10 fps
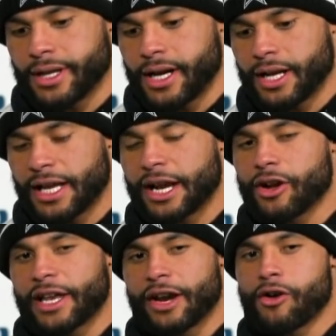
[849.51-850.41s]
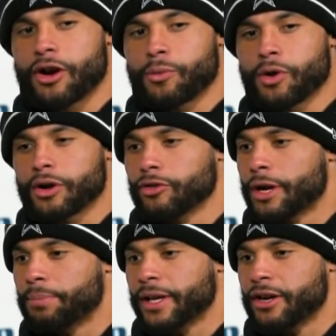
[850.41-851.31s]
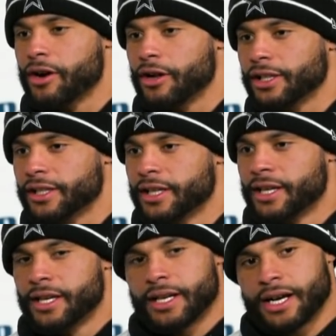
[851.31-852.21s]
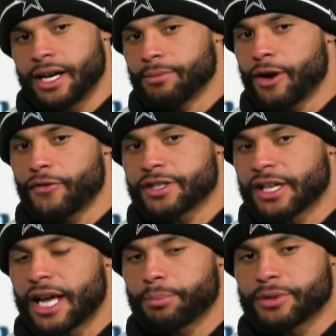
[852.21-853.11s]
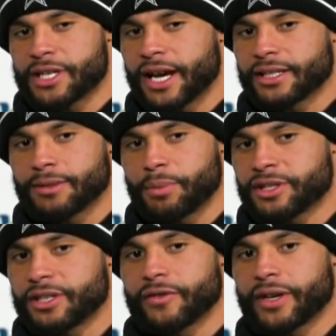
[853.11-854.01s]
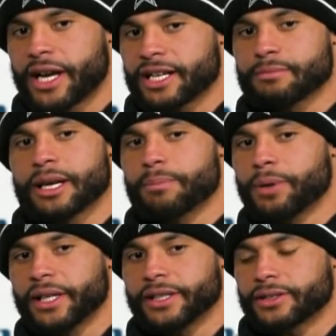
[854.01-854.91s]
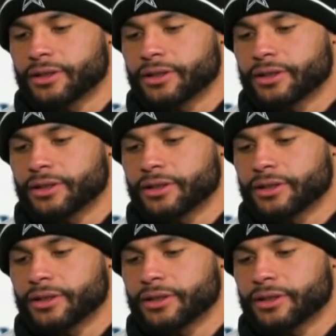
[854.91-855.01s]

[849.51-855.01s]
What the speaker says: a lot of hard work, great play calling, offensive line protecting, a bunch of different guys making plays.